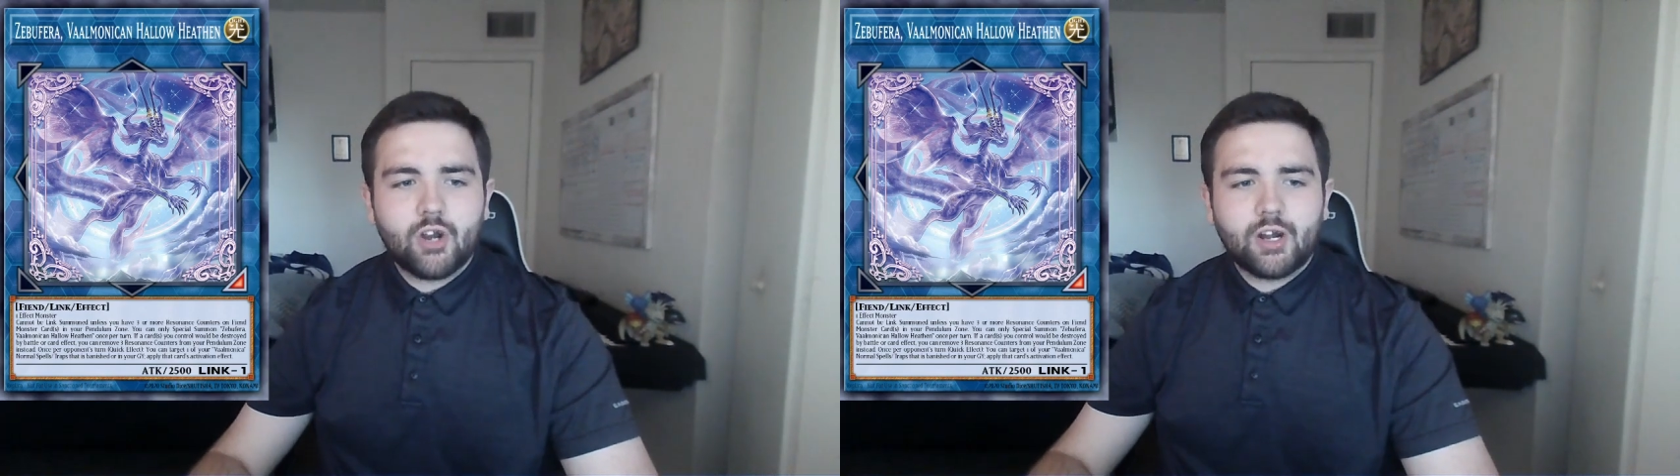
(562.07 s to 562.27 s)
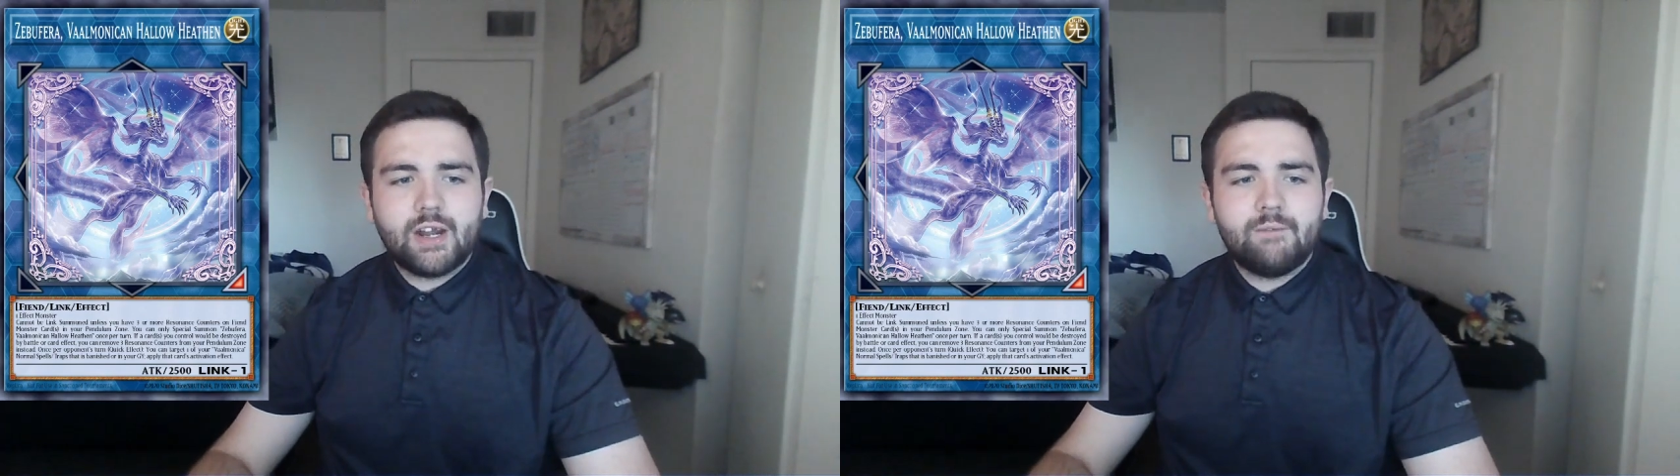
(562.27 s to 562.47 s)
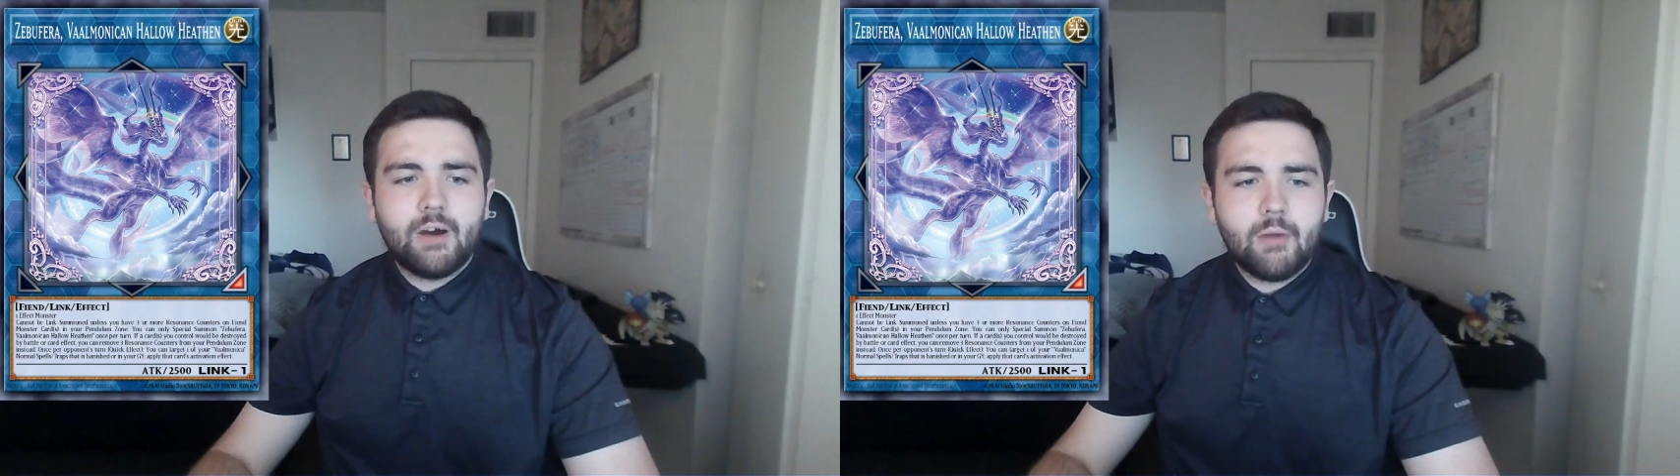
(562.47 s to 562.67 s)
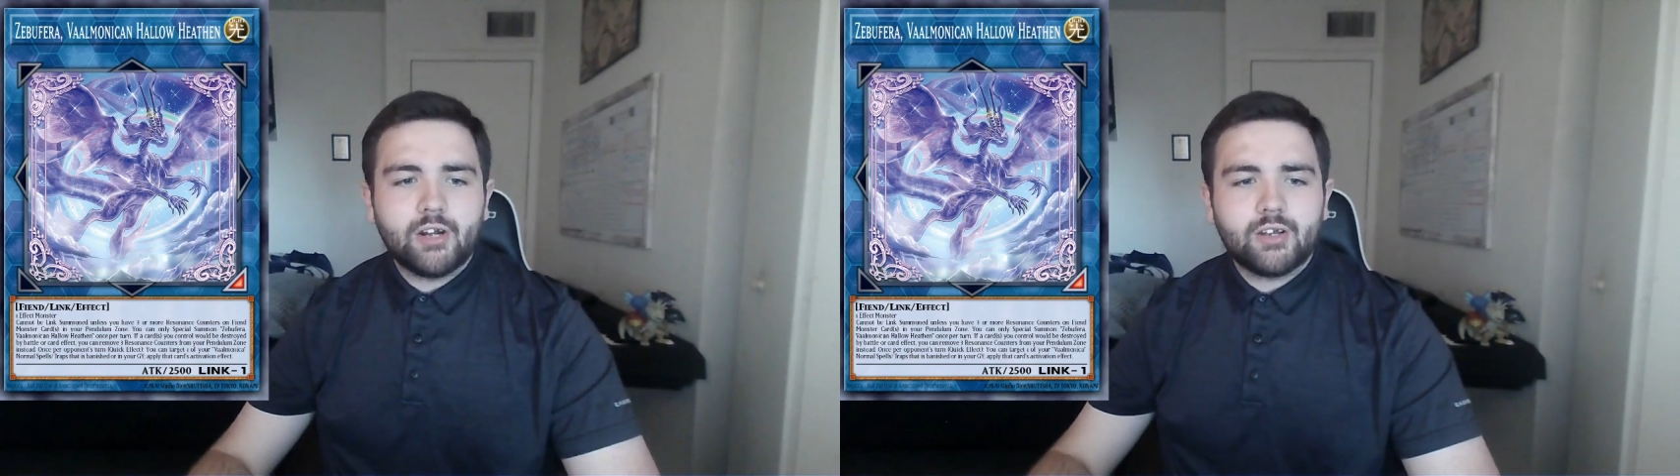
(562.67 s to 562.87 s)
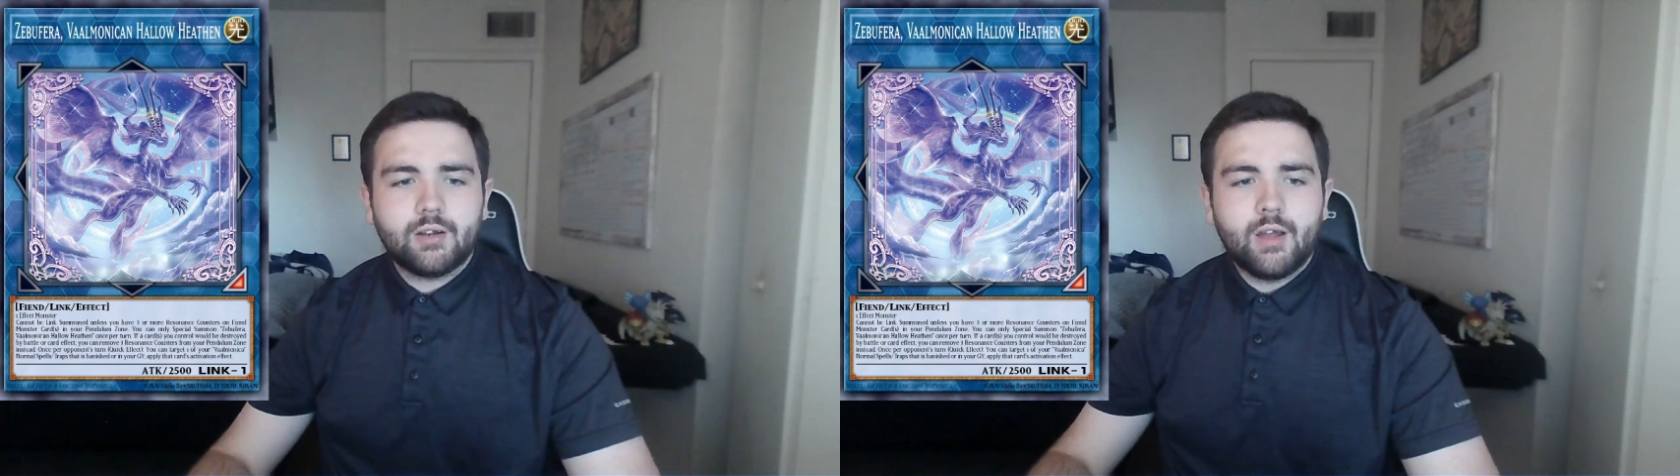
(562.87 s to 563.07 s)
target a
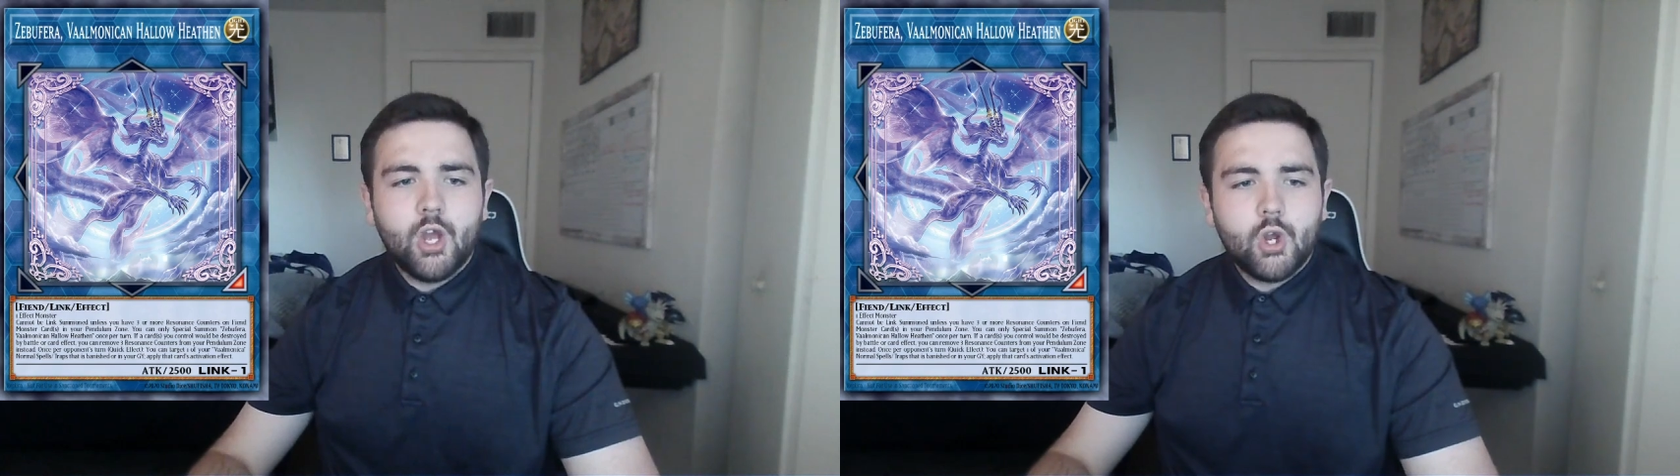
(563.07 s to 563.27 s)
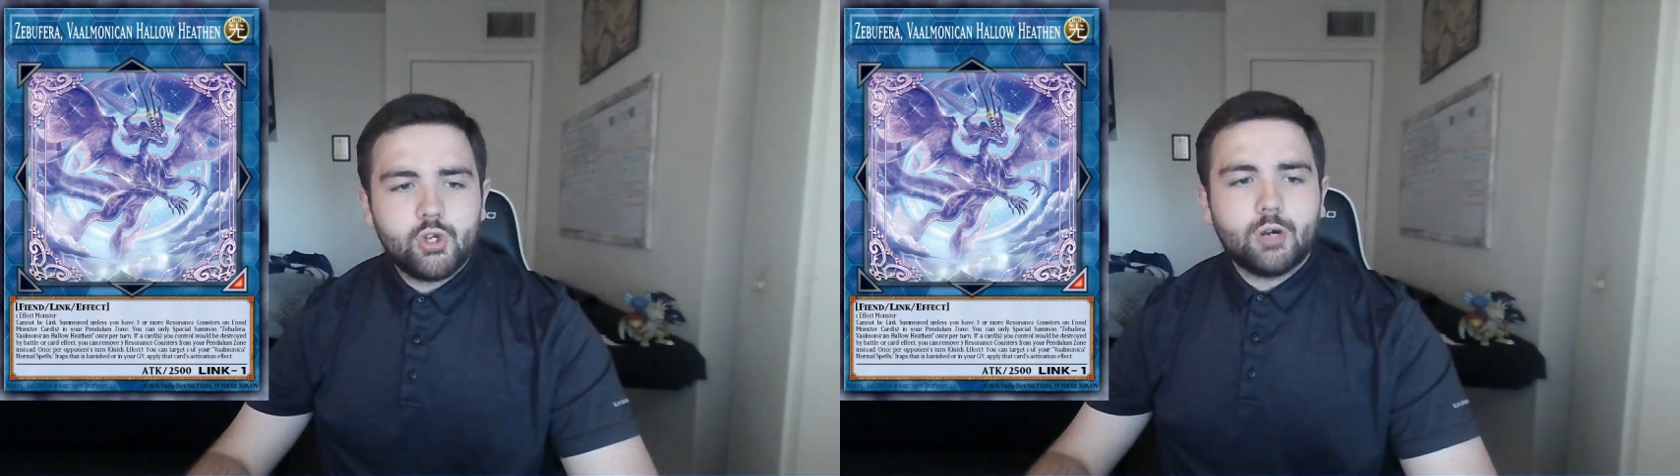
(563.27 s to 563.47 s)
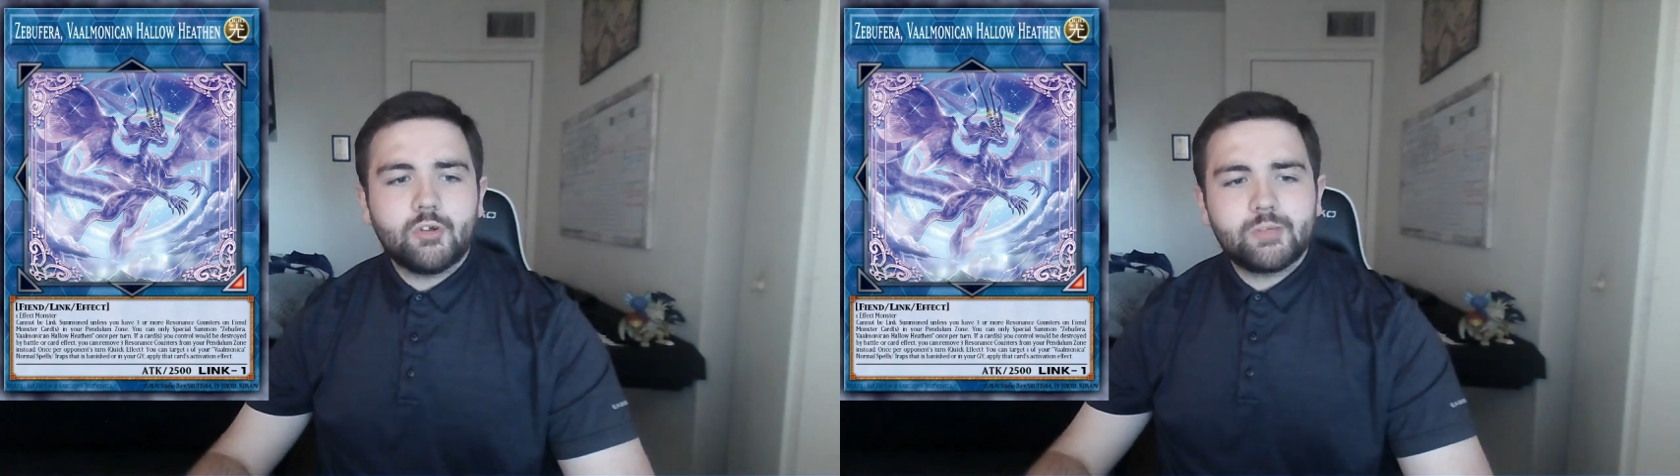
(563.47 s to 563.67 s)
Valmonica normal